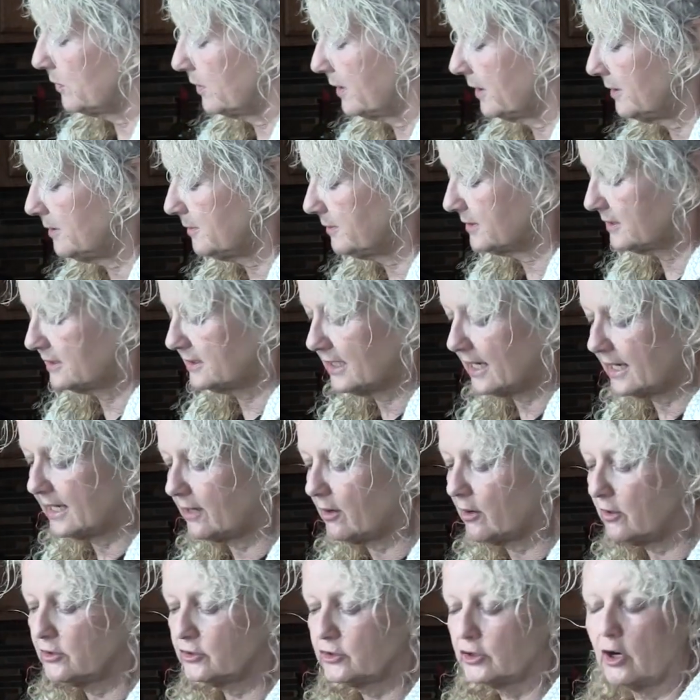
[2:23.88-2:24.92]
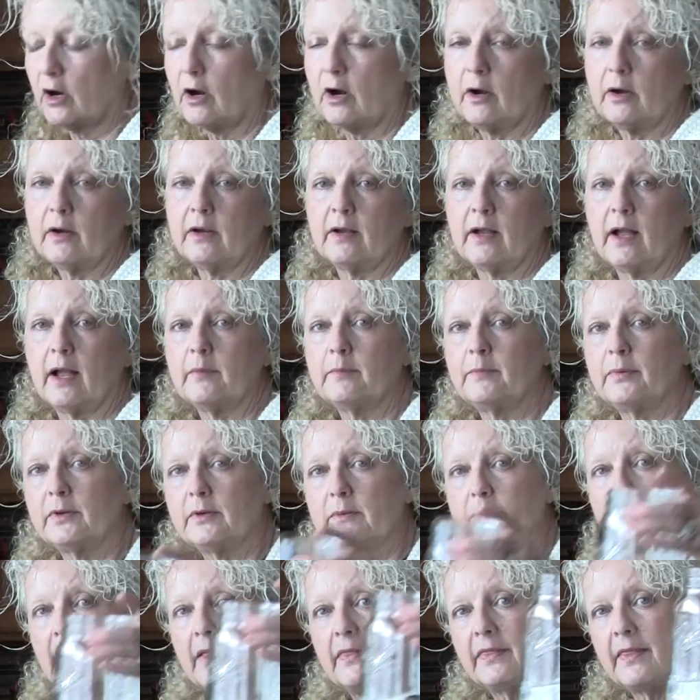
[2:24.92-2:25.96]
we're gonna take our jar. I put
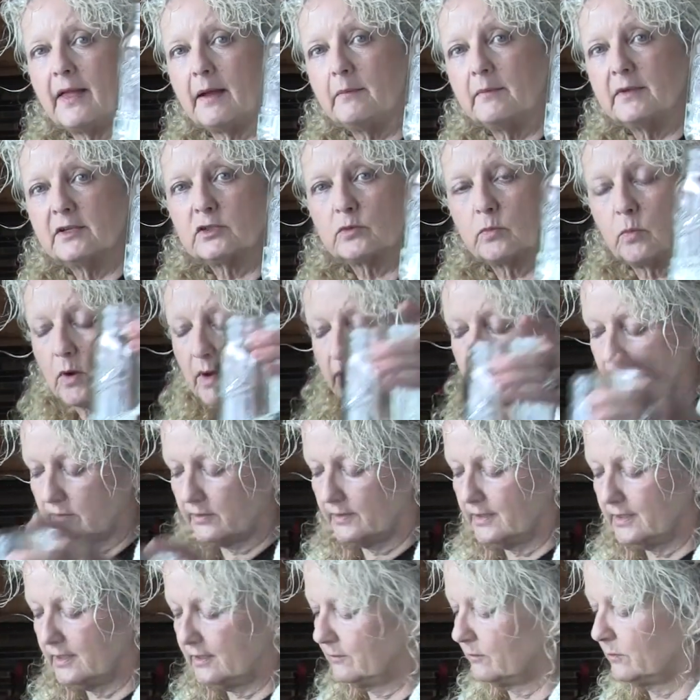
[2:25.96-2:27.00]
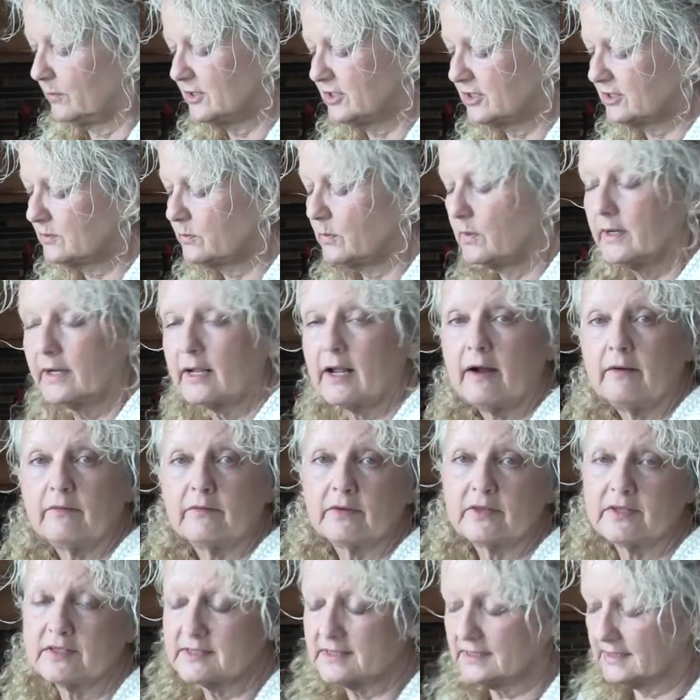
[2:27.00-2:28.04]
about that much water in it. We just wanna
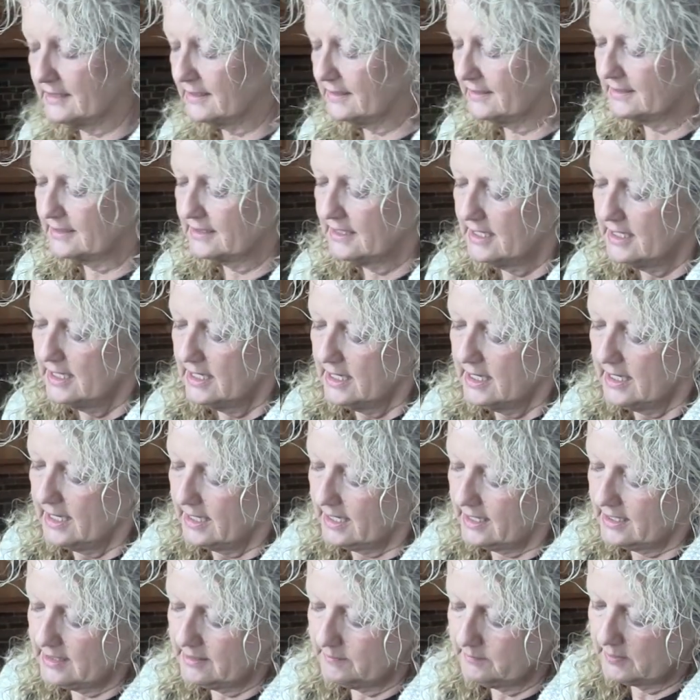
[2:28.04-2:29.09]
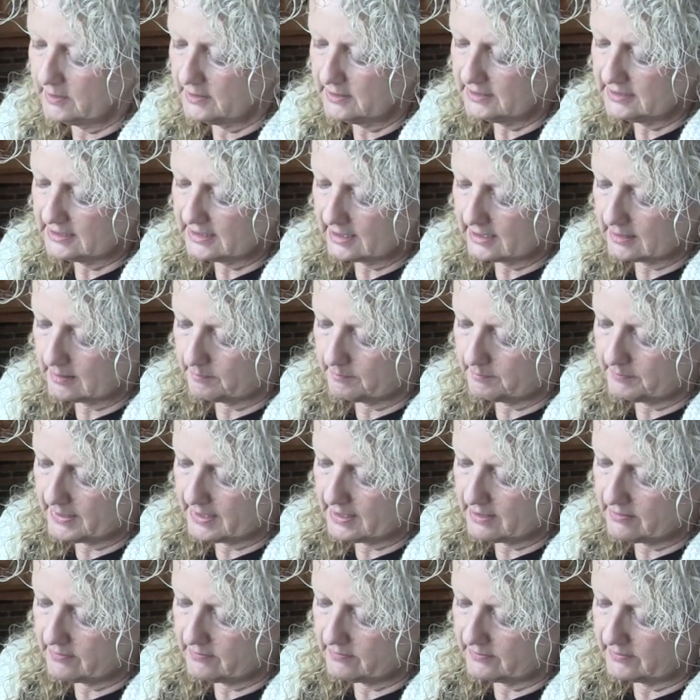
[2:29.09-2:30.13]
cover the seeds. And I'm gonna take
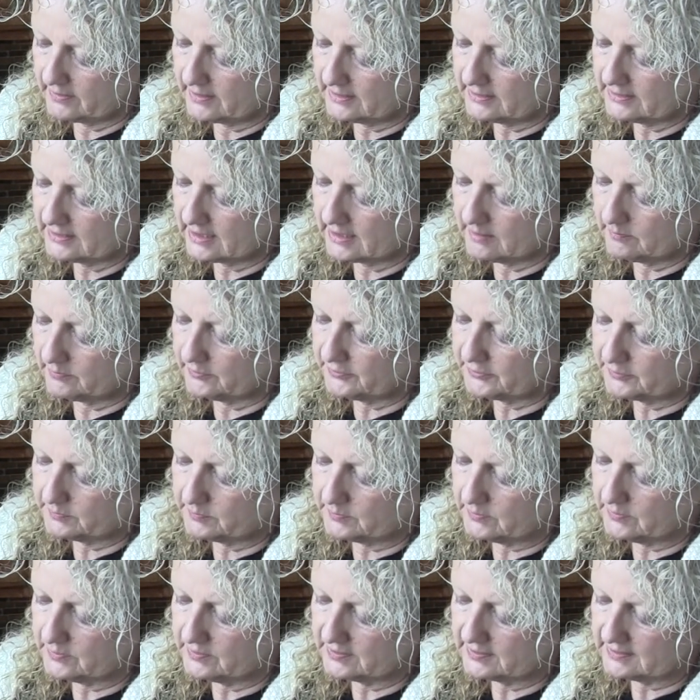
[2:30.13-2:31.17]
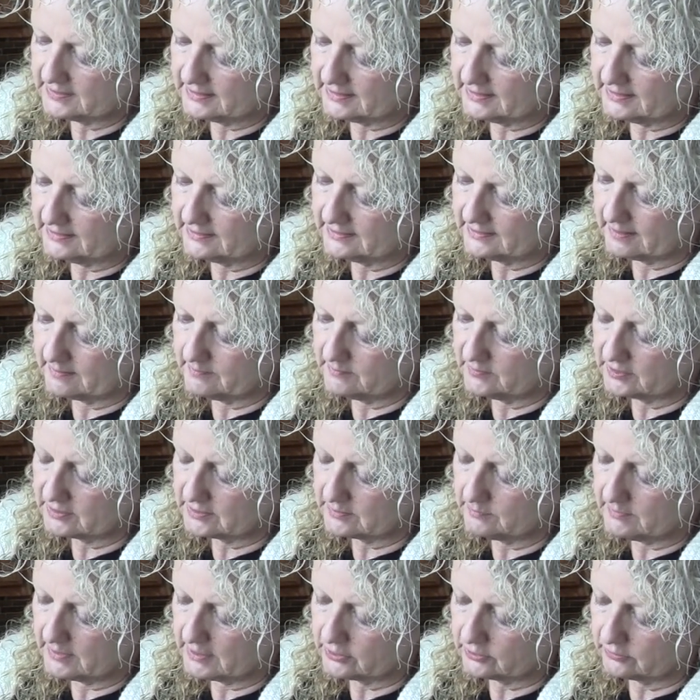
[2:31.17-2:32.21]
about a tablespoon of seeds. I'm
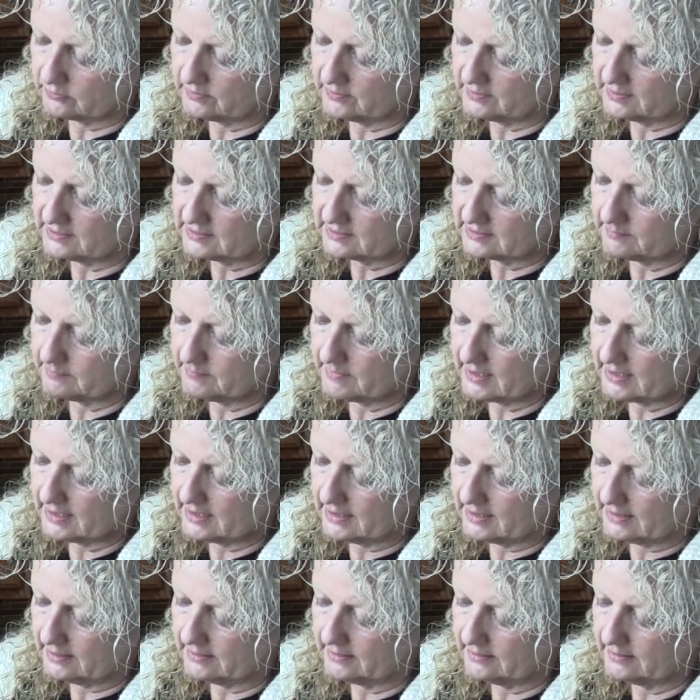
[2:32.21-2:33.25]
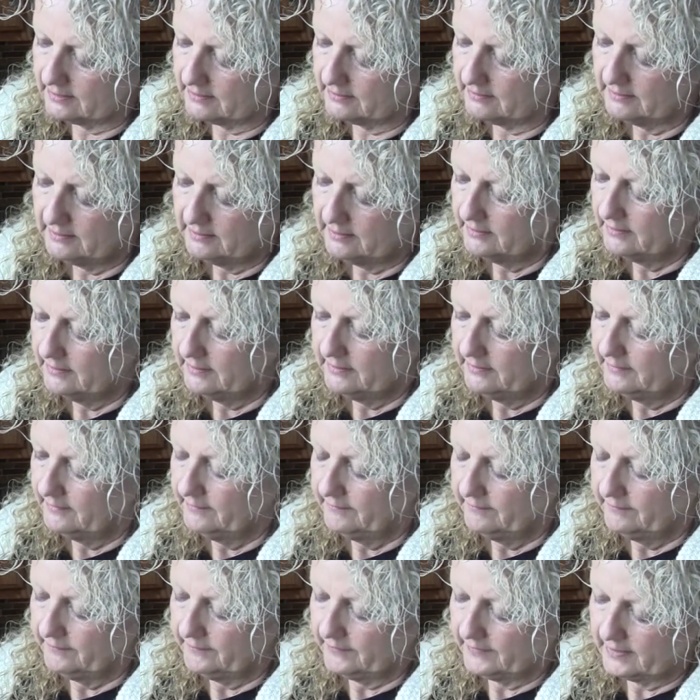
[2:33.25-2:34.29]
just measuring this in my hand.
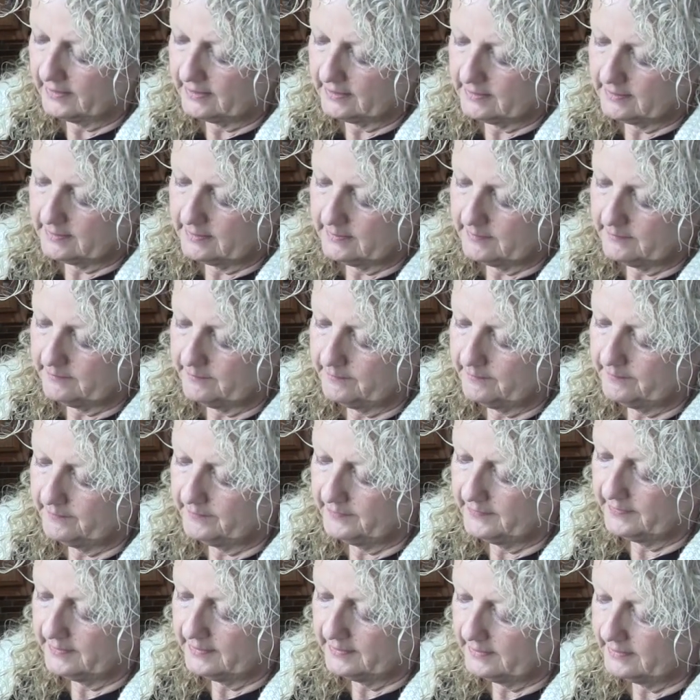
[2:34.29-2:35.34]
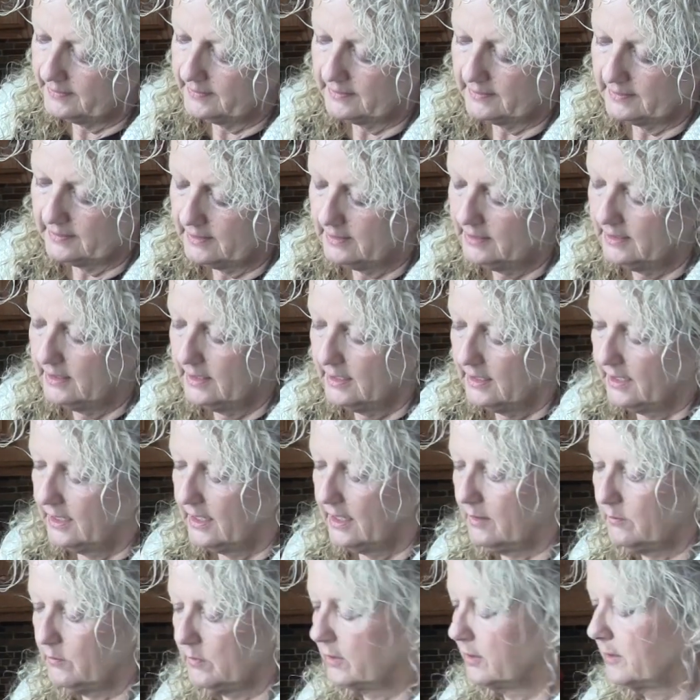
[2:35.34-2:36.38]
Um,
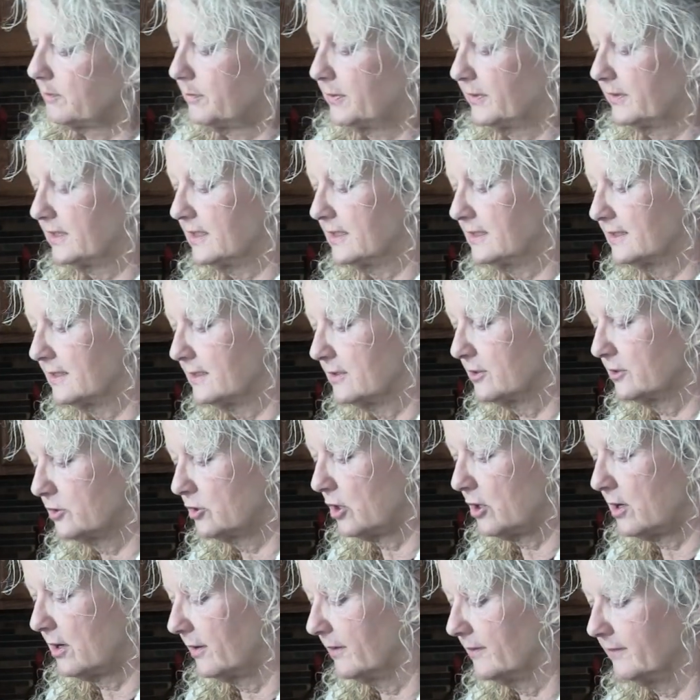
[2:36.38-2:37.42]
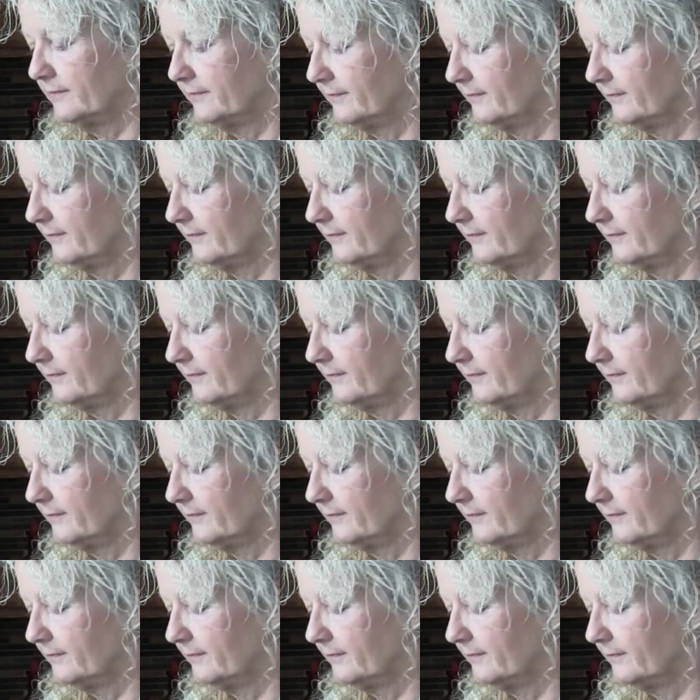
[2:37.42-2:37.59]
and we're gonna put these in the jar.